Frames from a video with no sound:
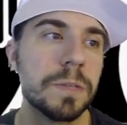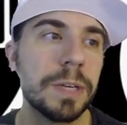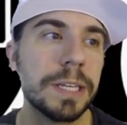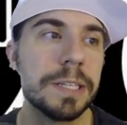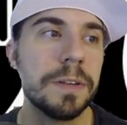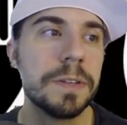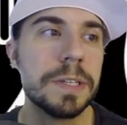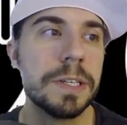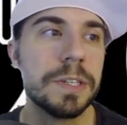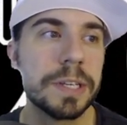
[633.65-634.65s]
We continue to
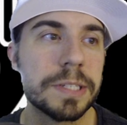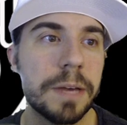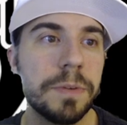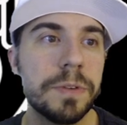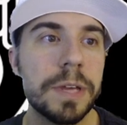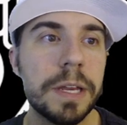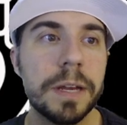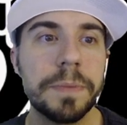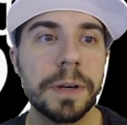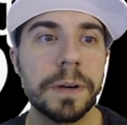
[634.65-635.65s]
see Jeskai Mutate
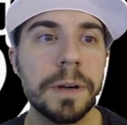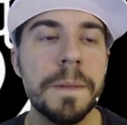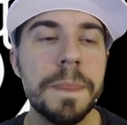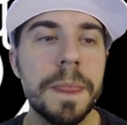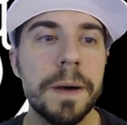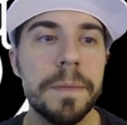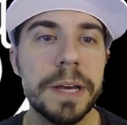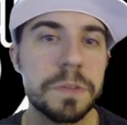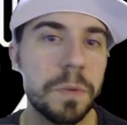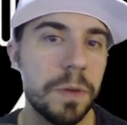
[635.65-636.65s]
up here
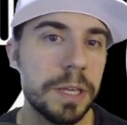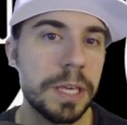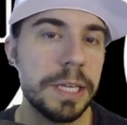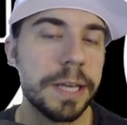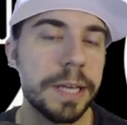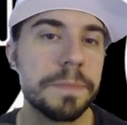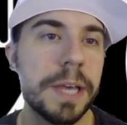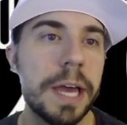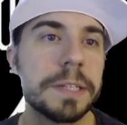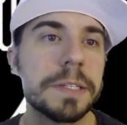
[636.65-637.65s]
as one of the key top
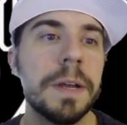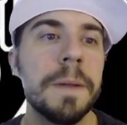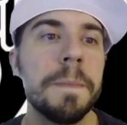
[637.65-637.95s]
decks.